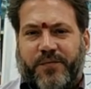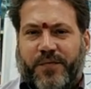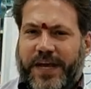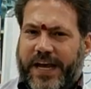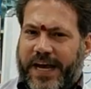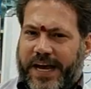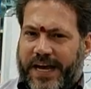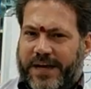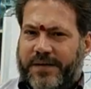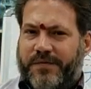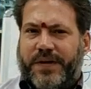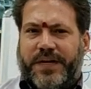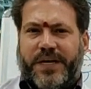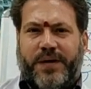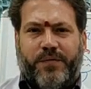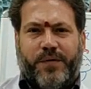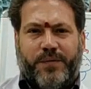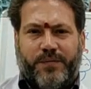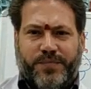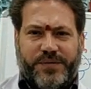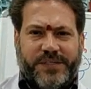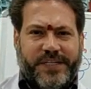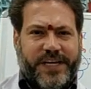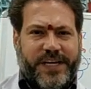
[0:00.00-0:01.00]
We have in
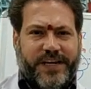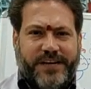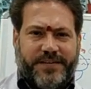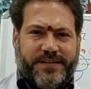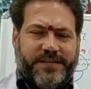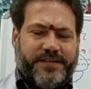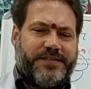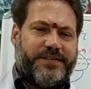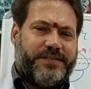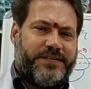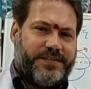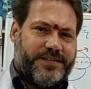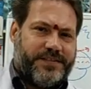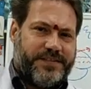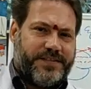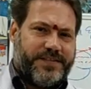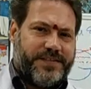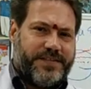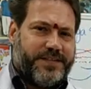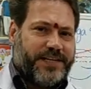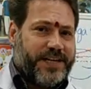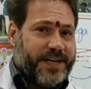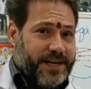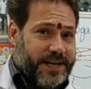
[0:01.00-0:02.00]
our brain
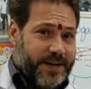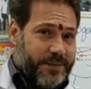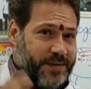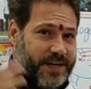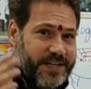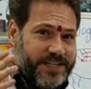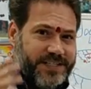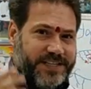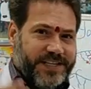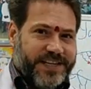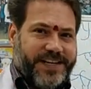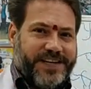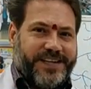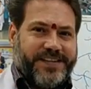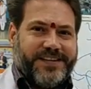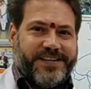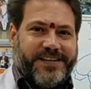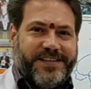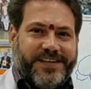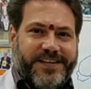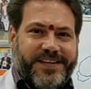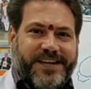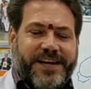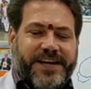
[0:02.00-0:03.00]
that
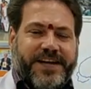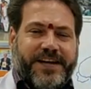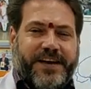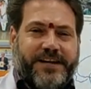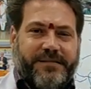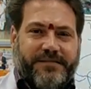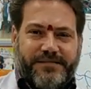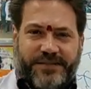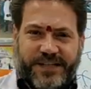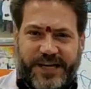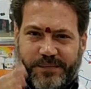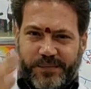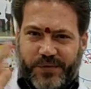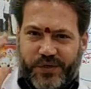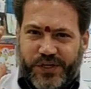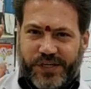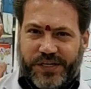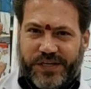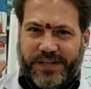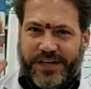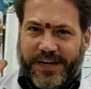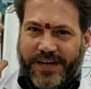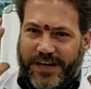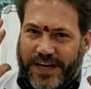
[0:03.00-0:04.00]
amazing
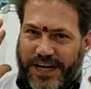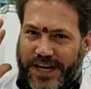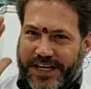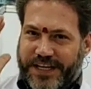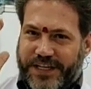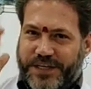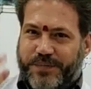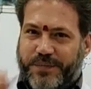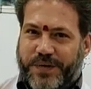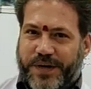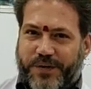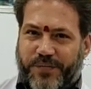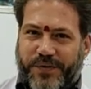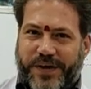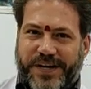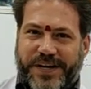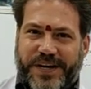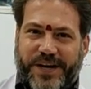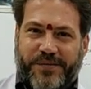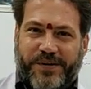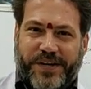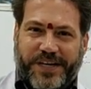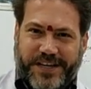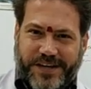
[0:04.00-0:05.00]
contraption that lies
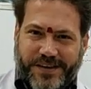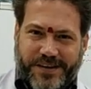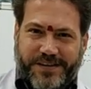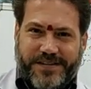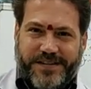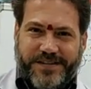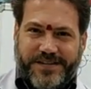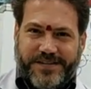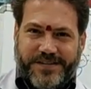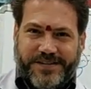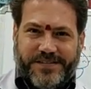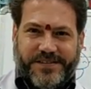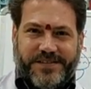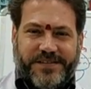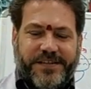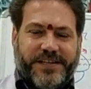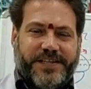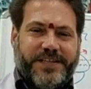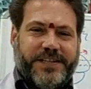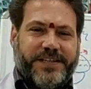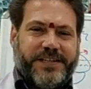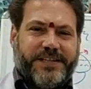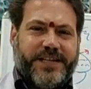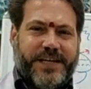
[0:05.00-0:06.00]
between our ears
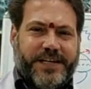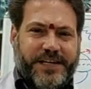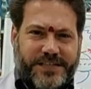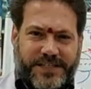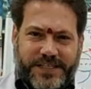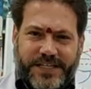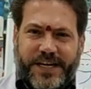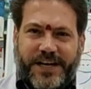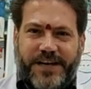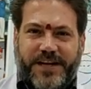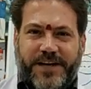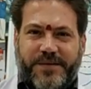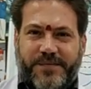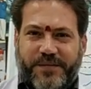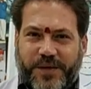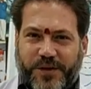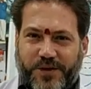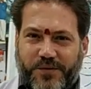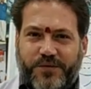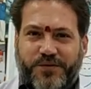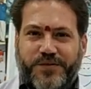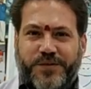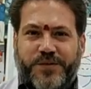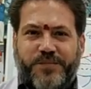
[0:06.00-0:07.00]
that is seldom
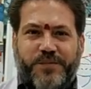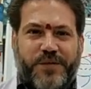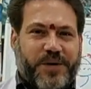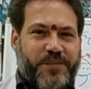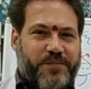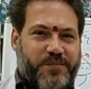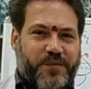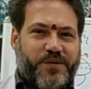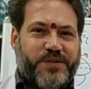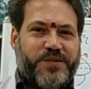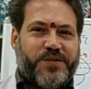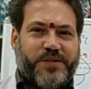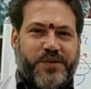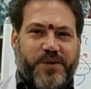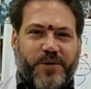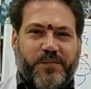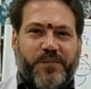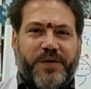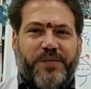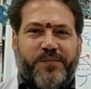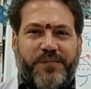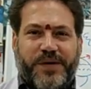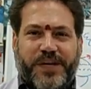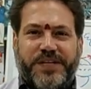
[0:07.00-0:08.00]
used by most
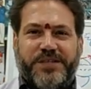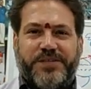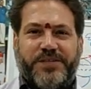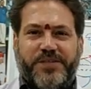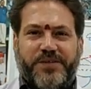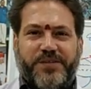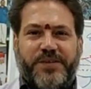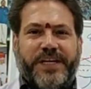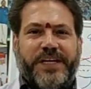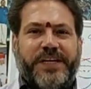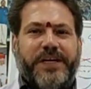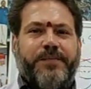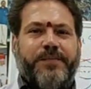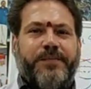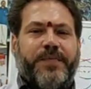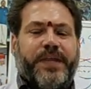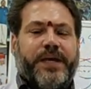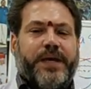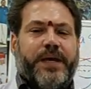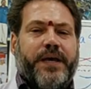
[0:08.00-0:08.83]
human beings today.